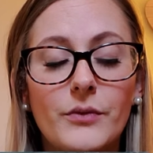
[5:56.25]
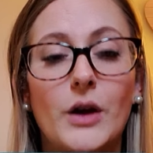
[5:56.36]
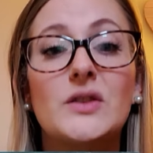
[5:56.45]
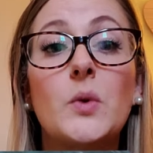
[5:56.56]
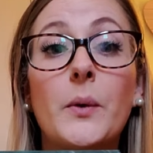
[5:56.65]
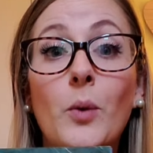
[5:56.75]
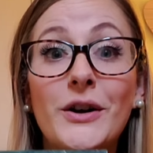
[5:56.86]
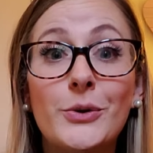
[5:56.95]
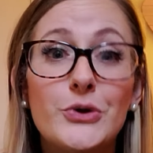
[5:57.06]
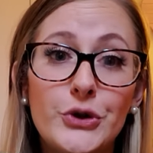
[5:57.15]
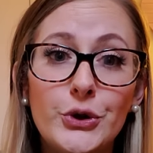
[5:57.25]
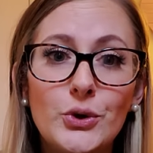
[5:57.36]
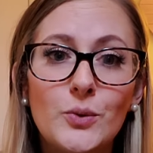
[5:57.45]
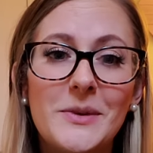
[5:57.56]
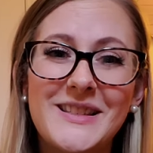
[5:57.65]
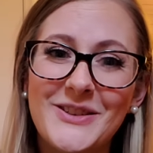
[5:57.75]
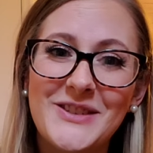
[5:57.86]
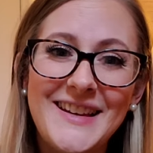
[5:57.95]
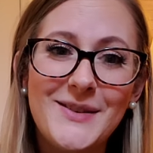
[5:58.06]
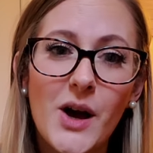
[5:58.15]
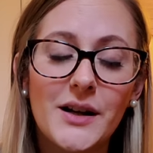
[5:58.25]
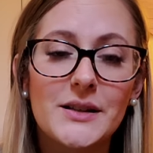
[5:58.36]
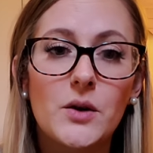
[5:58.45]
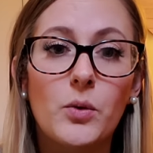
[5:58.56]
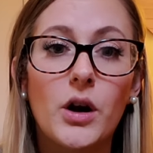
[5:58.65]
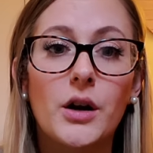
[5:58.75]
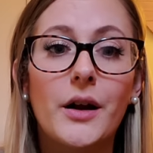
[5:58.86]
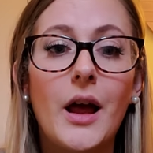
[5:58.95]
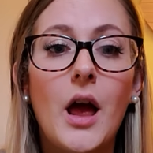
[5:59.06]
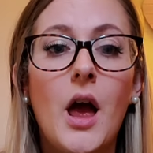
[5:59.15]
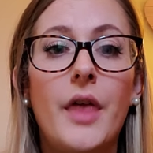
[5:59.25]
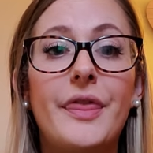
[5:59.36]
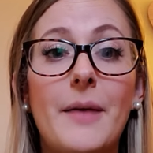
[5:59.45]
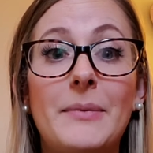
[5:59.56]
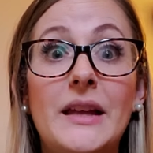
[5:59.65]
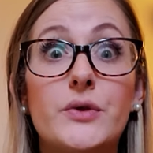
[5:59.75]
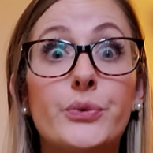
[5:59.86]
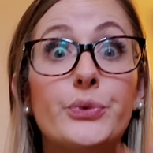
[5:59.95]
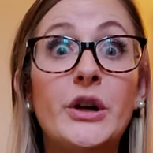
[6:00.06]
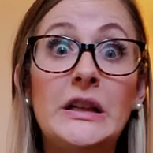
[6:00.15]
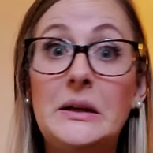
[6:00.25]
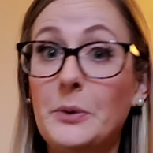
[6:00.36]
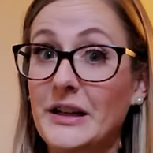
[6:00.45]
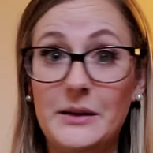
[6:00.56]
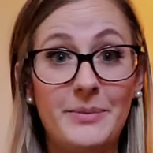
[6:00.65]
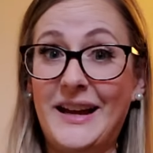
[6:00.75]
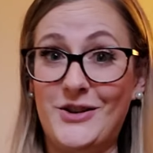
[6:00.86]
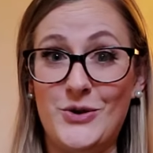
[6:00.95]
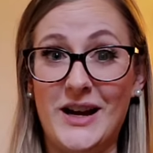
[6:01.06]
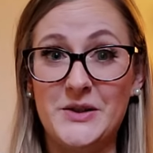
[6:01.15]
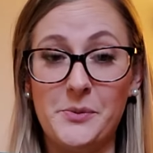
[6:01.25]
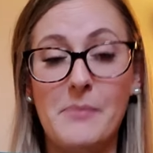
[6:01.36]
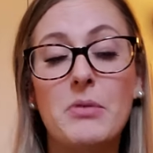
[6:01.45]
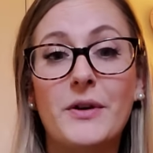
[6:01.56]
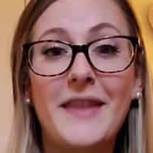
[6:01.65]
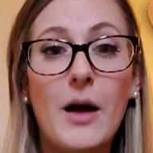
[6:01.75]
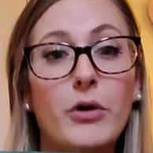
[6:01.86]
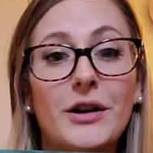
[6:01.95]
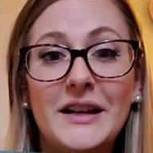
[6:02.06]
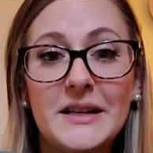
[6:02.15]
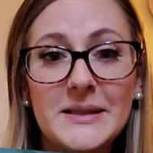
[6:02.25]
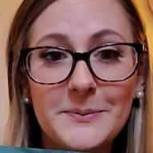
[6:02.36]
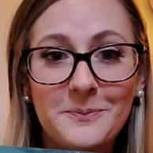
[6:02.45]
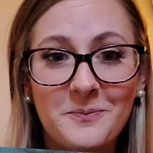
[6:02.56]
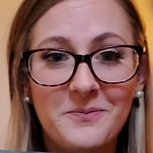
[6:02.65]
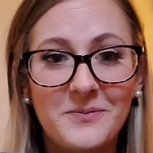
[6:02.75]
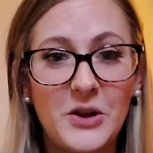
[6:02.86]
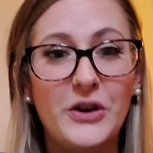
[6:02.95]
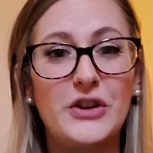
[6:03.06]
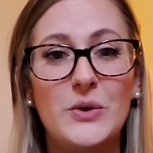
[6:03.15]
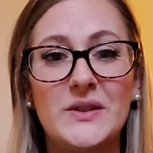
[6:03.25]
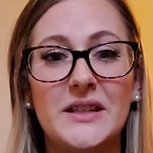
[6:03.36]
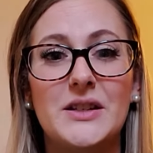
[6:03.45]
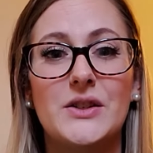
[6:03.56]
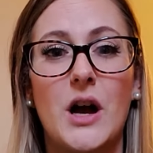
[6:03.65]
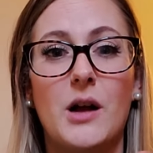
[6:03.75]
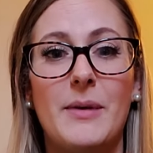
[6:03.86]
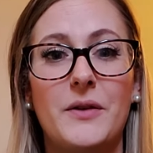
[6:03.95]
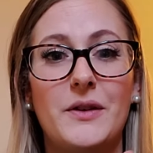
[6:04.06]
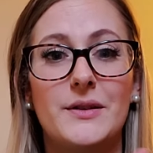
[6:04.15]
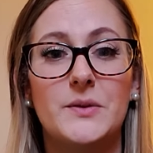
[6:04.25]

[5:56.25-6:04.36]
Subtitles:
So in 102, Mr. T taught us a word that means really, really big. Do you guys remember what that word is? You could use it to talk about this